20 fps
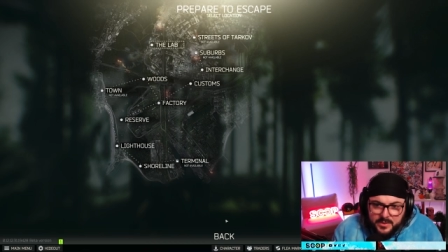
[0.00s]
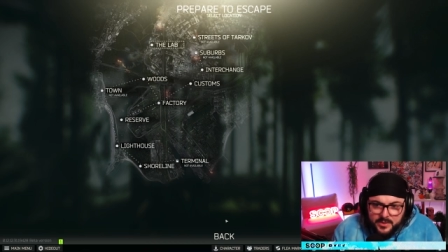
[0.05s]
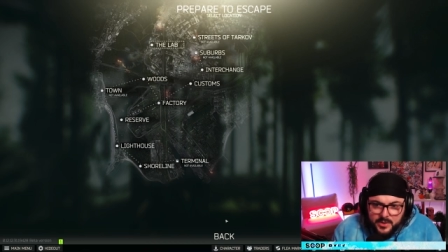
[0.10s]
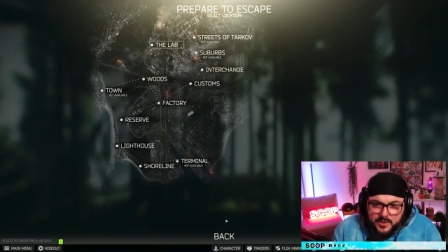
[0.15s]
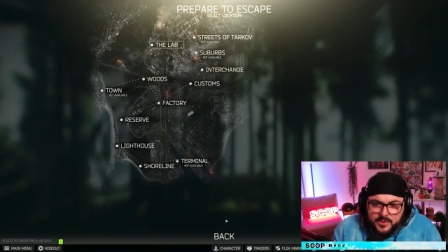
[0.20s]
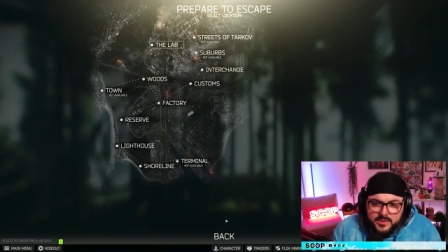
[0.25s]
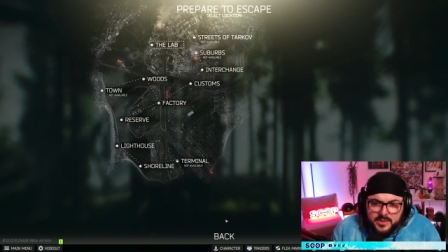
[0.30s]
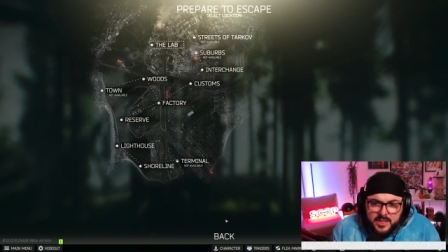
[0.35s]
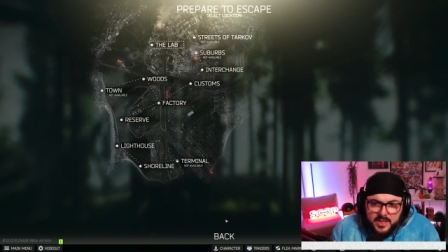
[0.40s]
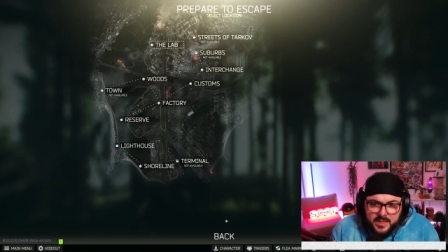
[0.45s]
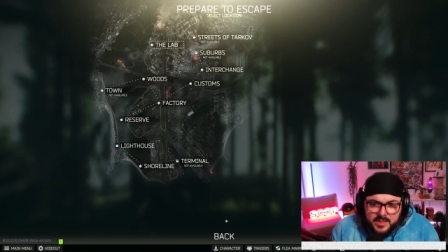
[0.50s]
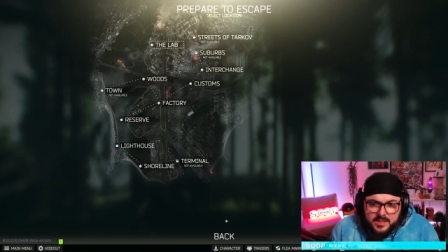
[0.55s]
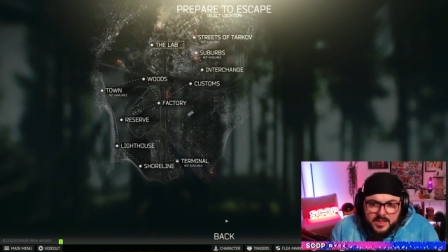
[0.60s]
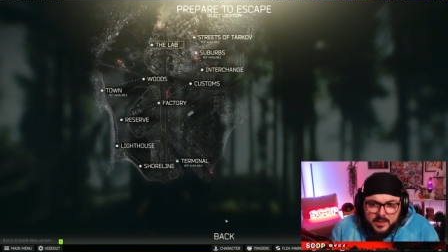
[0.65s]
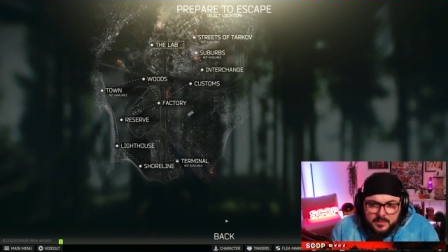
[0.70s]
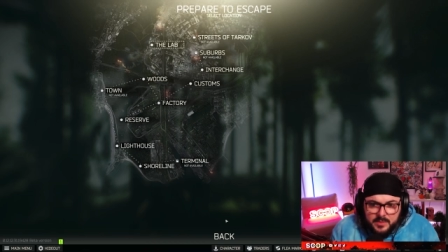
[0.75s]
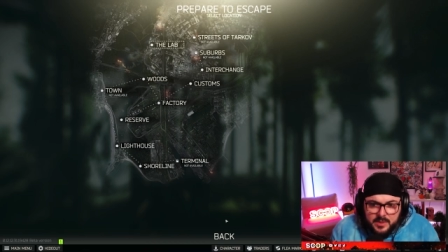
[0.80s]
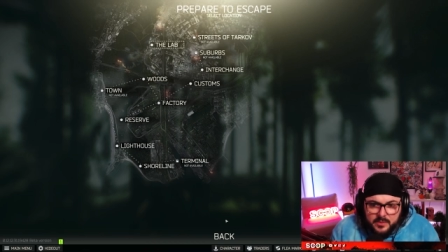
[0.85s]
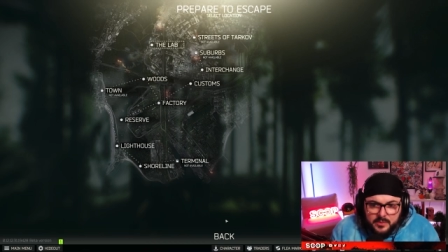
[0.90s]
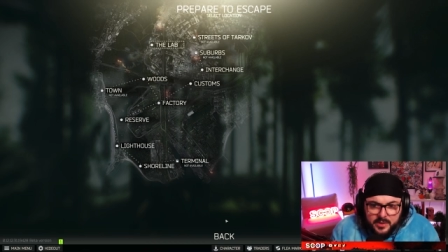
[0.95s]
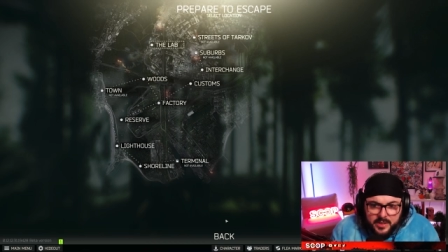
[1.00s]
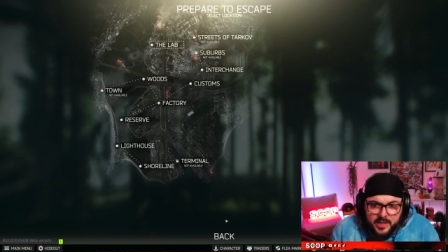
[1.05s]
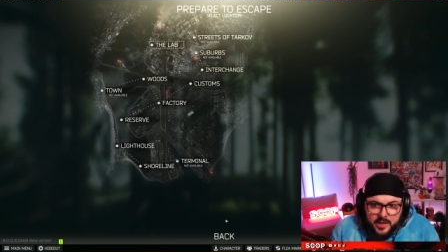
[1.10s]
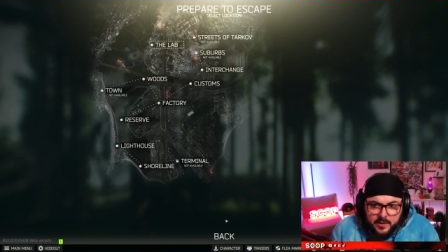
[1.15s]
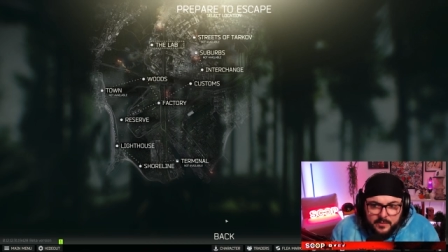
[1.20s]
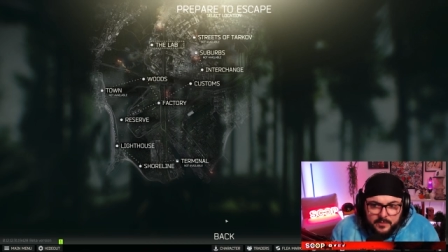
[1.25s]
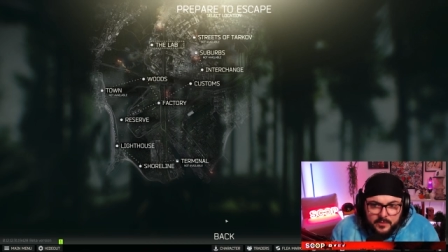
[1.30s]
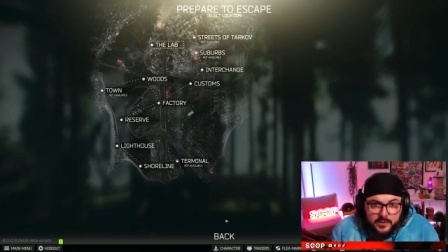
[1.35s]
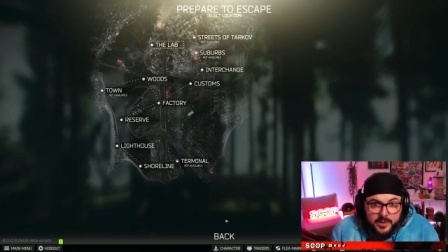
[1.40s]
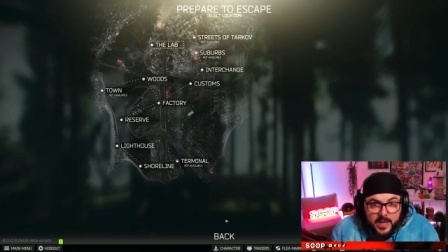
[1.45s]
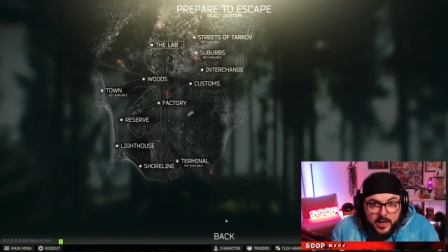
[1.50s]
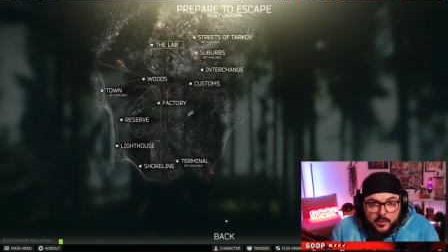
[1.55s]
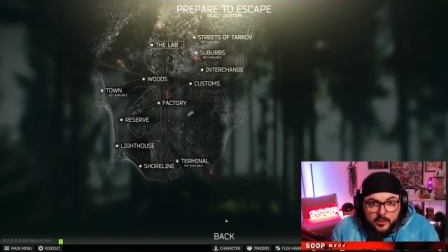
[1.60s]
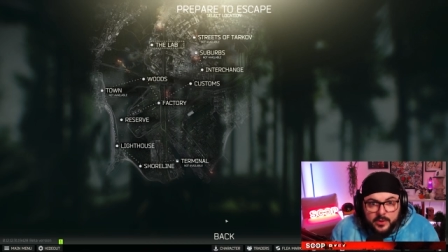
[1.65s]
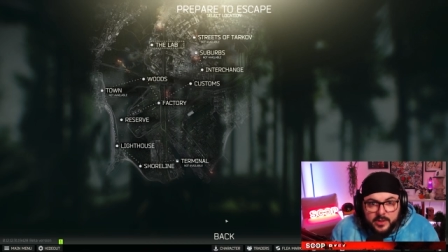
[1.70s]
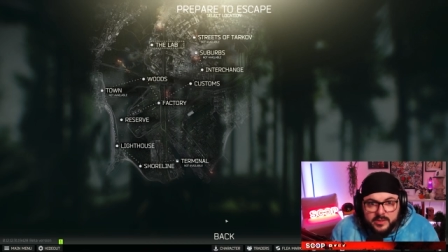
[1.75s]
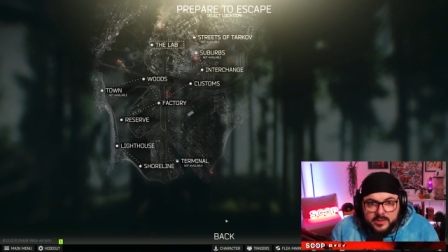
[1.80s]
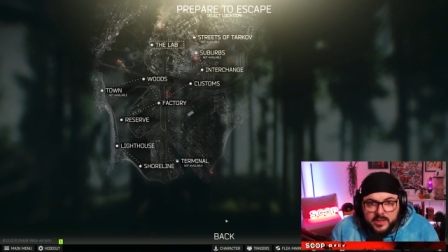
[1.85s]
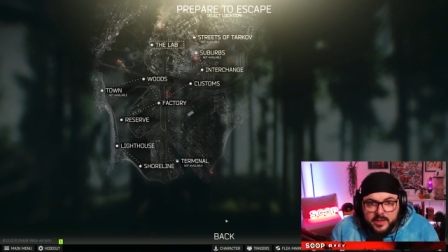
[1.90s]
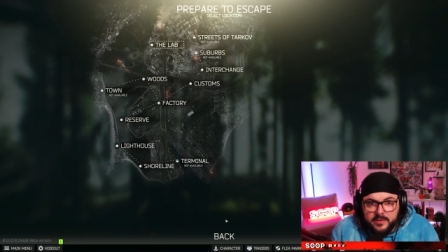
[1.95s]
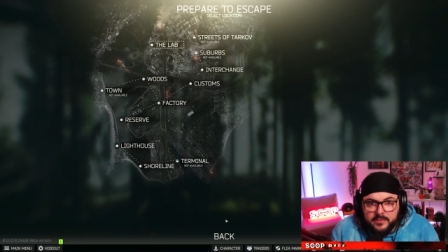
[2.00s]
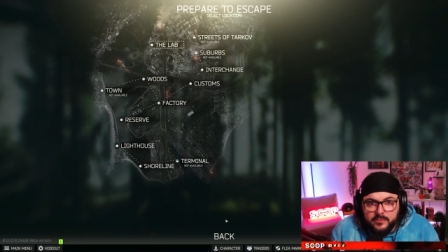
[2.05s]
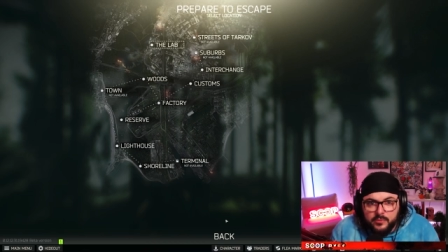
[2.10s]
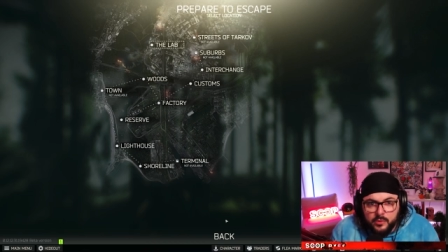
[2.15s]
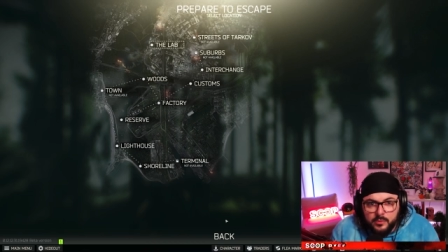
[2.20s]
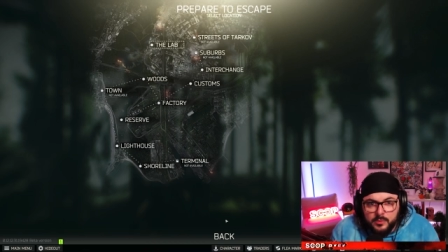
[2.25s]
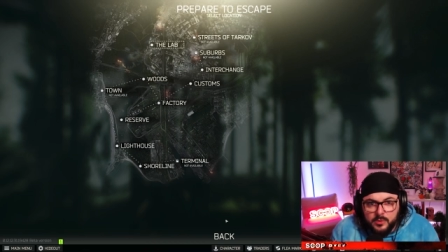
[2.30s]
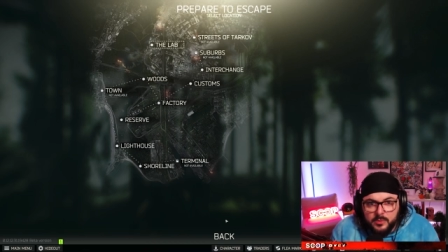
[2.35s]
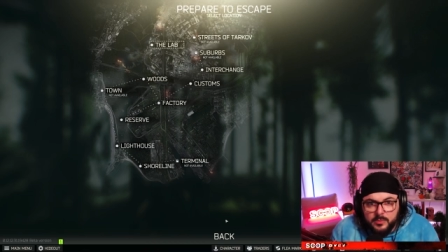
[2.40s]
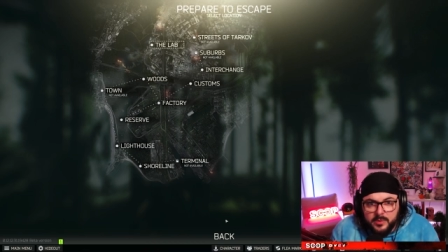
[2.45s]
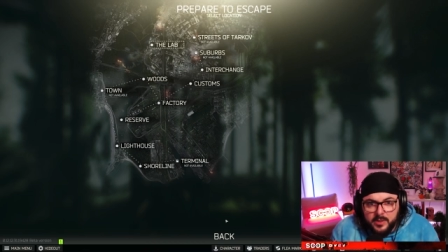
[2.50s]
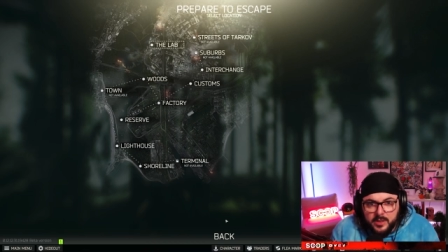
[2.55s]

those kits can be really helpful, not only to save ruble, but